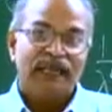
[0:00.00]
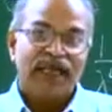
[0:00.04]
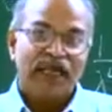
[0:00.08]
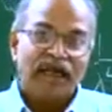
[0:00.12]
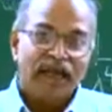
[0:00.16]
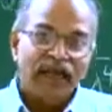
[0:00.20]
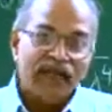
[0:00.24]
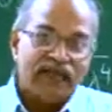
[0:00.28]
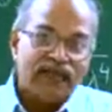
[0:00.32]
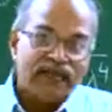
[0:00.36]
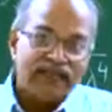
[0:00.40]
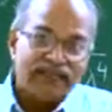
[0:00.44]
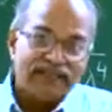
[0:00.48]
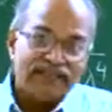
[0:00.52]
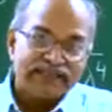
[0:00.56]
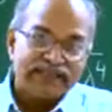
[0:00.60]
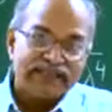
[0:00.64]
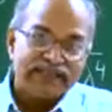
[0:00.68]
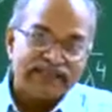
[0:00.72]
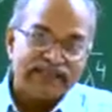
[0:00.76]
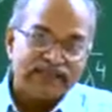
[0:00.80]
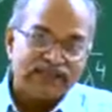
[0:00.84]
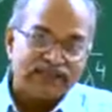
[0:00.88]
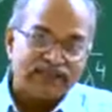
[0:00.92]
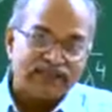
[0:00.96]
As
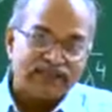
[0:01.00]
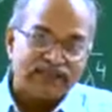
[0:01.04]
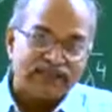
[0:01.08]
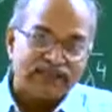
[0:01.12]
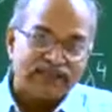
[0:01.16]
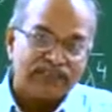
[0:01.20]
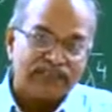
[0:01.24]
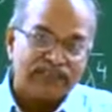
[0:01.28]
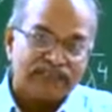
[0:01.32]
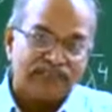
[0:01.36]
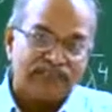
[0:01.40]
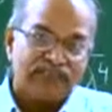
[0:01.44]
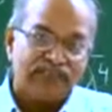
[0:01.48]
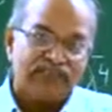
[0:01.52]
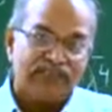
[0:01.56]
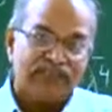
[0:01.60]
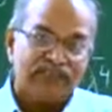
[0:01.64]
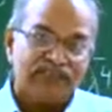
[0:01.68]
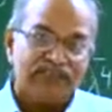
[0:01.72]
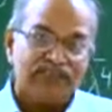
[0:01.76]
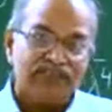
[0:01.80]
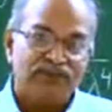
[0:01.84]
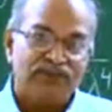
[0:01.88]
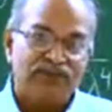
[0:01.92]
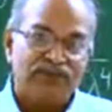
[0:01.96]
it travels in
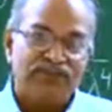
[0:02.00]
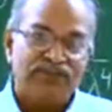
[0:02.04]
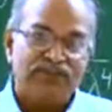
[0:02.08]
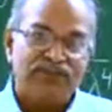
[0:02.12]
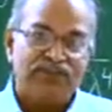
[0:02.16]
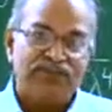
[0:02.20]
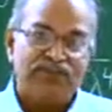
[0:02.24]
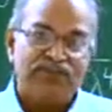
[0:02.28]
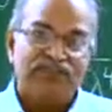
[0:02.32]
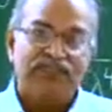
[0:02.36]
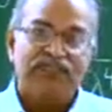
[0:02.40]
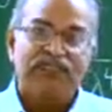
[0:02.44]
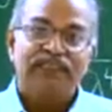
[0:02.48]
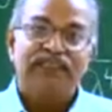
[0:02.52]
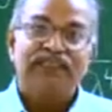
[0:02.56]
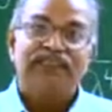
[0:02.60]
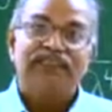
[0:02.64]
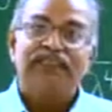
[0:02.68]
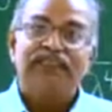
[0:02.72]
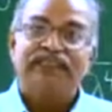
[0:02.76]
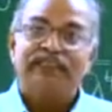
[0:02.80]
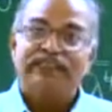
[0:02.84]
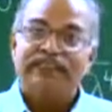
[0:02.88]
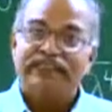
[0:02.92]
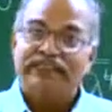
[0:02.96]
the solution,
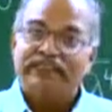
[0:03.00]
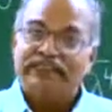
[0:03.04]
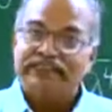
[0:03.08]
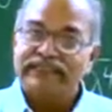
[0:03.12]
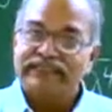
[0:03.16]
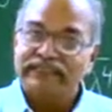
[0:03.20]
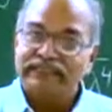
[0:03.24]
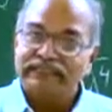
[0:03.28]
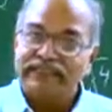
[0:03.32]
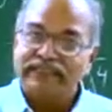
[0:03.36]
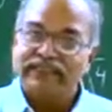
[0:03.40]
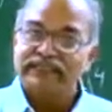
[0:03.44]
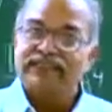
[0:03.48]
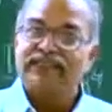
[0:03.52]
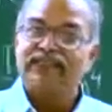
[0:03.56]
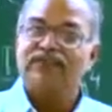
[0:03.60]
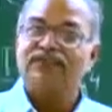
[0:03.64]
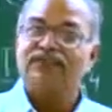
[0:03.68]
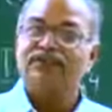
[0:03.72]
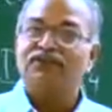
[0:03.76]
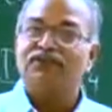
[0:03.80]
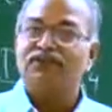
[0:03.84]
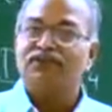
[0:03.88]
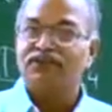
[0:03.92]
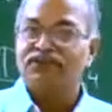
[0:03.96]
this
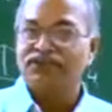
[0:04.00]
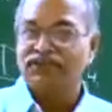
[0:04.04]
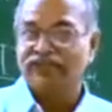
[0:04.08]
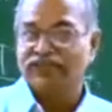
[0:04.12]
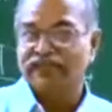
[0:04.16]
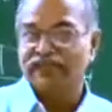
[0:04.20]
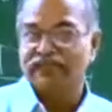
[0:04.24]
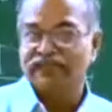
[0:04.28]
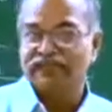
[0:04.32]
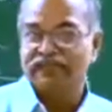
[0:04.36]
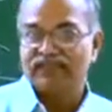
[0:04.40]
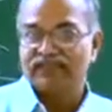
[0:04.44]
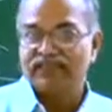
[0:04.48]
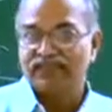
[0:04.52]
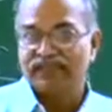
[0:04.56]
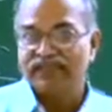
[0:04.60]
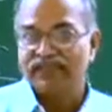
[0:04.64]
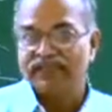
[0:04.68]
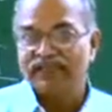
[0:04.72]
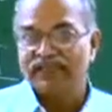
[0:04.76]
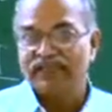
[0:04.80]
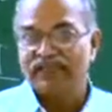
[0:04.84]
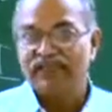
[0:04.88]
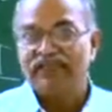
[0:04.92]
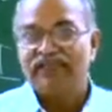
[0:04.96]
direction of electric
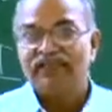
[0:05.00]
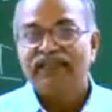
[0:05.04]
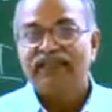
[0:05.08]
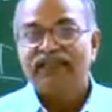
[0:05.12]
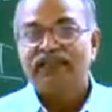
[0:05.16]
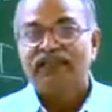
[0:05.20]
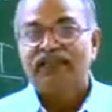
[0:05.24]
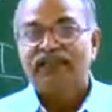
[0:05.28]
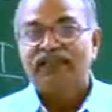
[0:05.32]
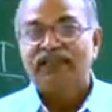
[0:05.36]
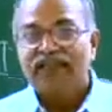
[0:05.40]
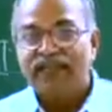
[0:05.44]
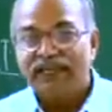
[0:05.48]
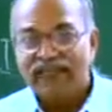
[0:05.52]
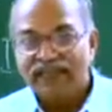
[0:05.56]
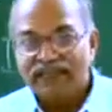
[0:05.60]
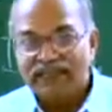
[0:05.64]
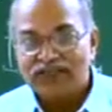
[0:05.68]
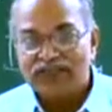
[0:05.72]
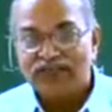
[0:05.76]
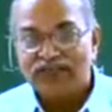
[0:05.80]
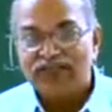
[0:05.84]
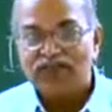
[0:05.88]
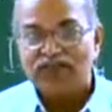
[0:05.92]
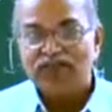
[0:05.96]
field or
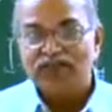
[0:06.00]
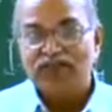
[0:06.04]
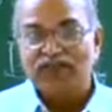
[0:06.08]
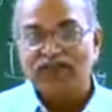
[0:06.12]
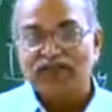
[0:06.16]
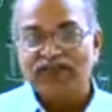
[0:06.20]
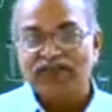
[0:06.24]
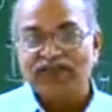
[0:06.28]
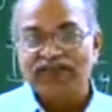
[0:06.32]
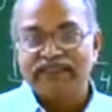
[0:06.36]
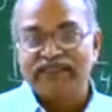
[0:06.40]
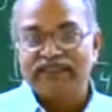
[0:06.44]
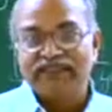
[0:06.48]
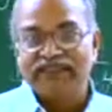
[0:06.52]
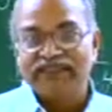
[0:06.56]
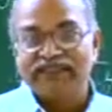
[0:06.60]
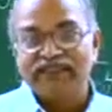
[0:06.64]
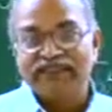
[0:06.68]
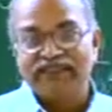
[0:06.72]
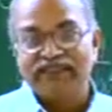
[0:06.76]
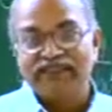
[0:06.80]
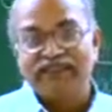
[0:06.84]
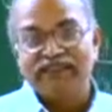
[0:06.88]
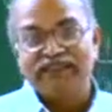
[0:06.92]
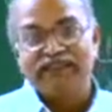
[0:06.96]
direction of
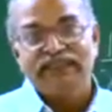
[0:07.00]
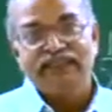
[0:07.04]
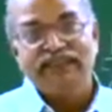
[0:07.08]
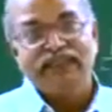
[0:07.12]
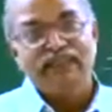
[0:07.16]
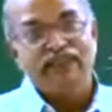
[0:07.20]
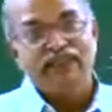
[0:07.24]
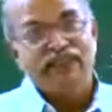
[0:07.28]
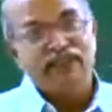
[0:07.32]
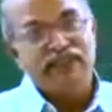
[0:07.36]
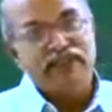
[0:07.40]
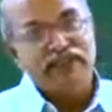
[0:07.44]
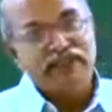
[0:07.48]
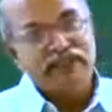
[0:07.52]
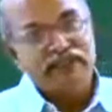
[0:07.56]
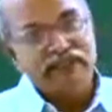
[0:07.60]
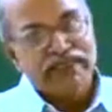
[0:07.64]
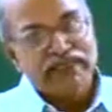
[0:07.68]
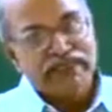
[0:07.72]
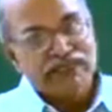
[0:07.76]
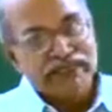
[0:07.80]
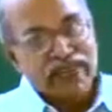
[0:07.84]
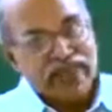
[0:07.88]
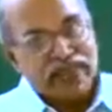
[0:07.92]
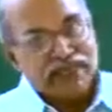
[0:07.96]
polarization, it will
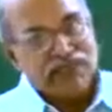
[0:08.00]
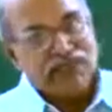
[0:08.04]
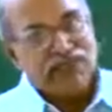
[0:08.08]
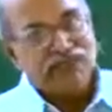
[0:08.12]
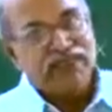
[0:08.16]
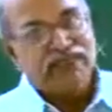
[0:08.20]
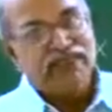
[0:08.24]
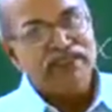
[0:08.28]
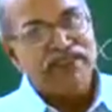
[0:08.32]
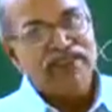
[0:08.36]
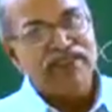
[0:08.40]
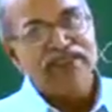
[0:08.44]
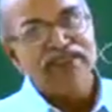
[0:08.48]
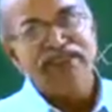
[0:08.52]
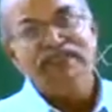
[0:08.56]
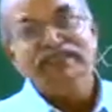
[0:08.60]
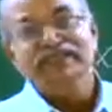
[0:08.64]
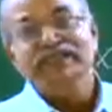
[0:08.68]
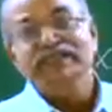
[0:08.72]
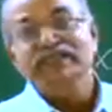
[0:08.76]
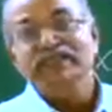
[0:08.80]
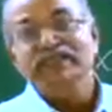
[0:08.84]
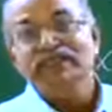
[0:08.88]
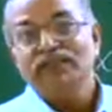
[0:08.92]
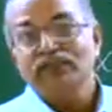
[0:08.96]
gradually
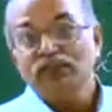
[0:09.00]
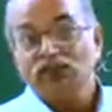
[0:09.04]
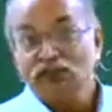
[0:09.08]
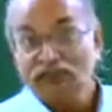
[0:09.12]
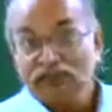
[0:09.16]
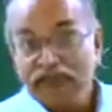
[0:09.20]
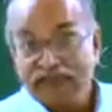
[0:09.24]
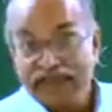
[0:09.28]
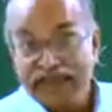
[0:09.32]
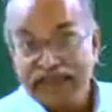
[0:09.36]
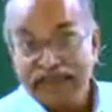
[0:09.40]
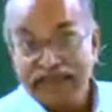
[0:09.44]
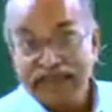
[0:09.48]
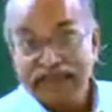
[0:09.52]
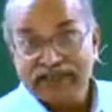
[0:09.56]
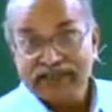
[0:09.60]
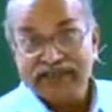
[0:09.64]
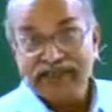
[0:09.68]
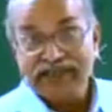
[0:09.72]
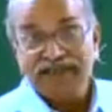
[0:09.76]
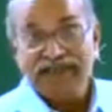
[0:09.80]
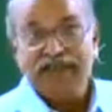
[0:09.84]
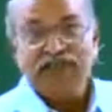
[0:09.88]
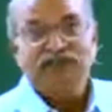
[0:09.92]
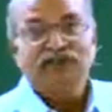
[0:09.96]
rotate,
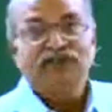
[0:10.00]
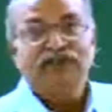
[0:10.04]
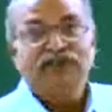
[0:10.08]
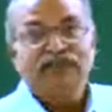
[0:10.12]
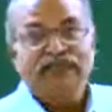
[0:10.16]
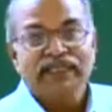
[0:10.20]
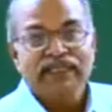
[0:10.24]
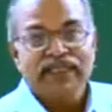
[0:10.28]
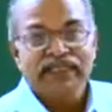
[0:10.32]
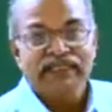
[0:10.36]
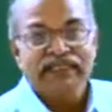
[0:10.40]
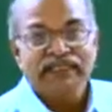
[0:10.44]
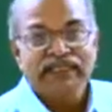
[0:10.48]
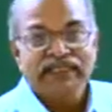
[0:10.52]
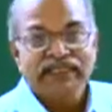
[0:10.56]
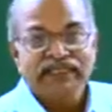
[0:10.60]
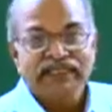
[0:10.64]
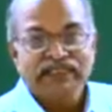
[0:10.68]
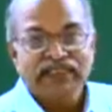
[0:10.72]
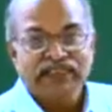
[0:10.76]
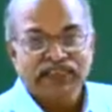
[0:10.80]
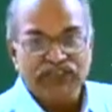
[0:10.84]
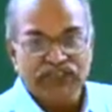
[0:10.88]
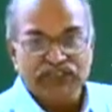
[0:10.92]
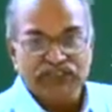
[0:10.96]
it will
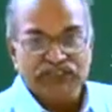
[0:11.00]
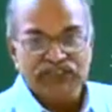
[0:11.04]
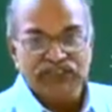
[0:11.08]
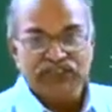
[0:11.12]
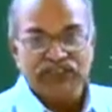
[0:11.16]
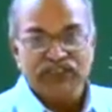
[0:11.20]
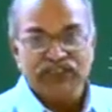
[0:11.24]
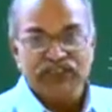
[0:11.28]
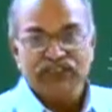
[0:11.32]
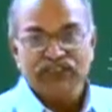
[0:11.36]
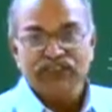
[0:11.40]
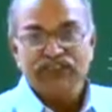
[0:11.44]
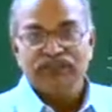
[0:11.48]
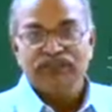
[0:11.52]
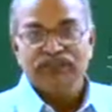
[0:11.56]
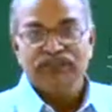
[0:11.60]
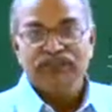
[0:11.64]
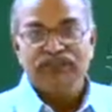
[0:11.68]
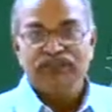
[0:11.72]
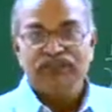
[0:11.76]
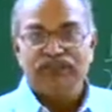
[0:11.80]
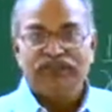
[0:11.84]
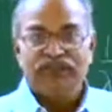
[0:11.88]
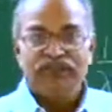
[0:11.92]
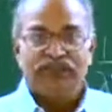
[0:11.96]
gradually change.
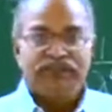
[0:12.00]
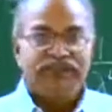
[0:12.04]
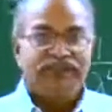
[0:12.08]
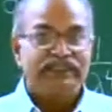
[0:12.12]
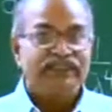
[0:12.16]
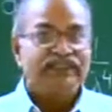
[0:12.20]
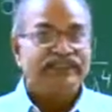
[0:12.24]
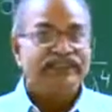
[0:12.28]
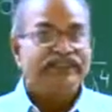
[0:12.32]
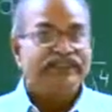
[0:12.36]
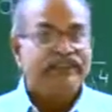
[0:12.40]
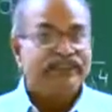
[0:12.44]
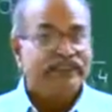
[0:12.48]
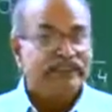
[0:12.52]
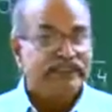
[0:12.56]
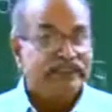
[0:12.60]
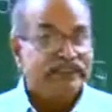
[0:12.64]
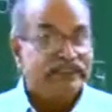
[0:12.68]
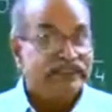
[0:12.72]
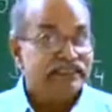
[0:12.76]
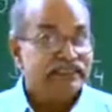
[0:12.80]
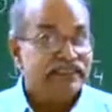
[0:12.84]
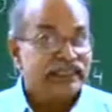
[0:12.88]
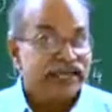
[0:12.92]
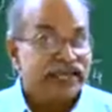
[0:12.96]
So we will
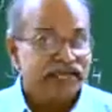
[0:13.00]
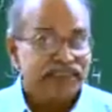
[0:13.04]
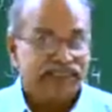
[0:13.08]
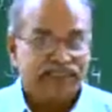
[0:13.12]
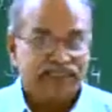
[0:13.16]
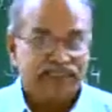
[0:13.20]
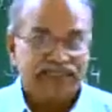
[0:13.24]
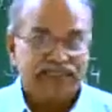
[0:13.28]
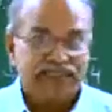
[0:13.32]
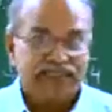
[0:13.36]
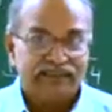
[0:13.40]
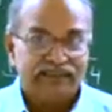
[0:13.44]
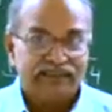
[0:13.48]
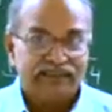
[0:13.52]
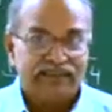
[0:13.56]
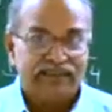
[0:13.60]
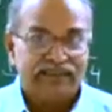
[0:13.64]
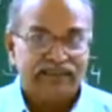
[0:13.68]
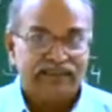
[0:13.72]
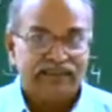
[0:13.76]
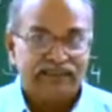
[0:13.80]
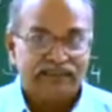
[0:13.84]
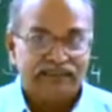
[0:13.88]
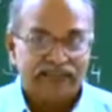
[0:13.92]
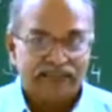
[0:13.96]
see that in
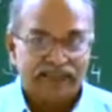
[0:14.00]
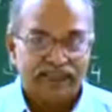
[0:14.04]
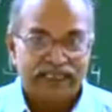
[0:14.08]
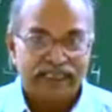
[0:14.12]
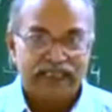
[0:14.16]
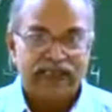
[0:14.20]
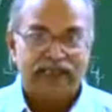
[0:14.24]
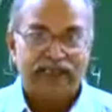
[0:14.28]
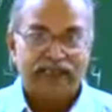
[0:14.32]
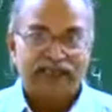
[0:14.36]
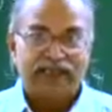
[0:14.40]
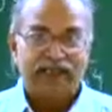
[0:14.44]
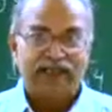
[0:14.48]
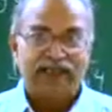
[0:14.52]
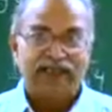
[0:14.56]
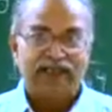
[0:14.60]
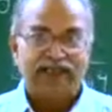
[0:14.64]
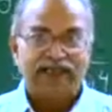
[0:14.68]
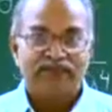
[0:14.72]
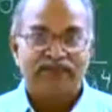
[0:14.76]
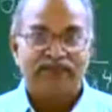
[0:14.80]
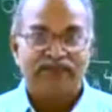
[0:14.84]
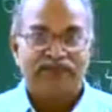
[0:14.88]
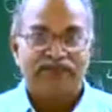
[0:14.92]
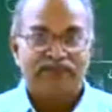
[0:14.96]
this experiment.